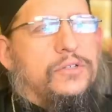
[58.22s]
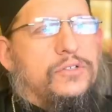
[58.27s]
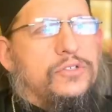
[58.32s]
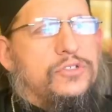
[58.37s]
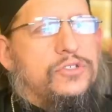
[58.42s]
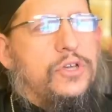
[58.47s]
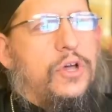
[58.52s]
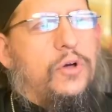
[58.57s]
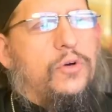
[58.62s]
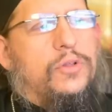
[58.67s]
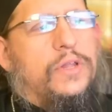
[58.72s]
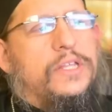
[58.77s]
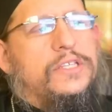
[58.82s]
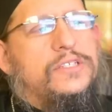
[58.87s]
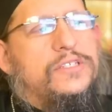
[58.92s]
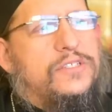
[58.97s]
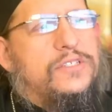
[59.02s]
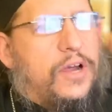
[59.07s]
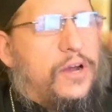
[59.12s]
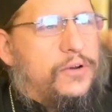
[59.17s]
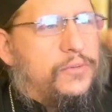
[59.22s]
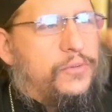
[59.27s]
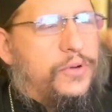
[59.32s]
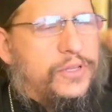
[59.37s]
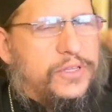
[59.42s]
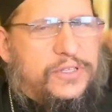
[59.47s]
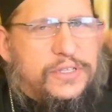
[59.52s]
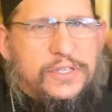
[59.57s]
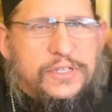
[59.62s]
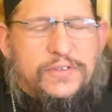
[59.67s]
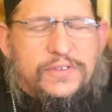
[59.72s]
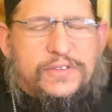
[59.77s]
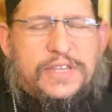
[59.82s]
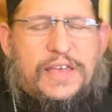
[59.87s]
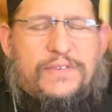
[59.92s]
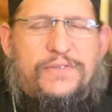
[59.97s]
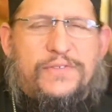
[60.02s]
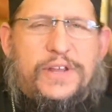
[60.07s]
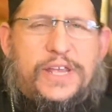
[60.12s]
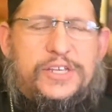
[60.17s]
So let's start with the
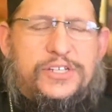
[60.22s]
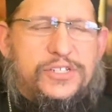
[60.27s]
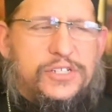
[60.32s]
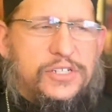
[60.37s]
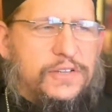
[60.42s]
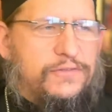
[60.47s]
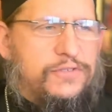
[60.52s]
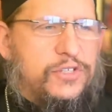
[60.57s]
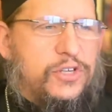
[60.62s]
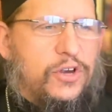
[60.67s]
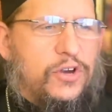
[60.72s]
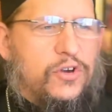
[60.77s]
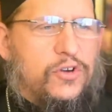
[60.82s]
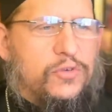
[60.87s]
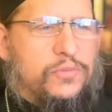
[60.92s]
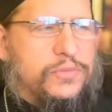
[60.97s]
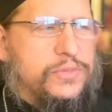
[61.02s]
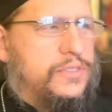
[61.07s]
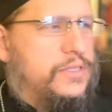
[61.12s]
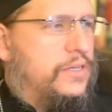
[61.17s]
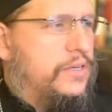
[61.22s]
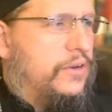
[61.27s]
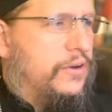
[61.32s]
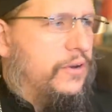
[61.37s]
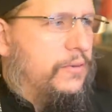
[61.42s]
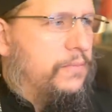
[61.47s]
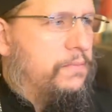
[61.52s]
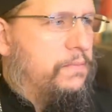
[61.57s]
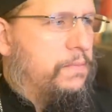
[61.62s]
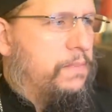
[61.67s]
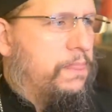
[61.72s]
definition of terms here.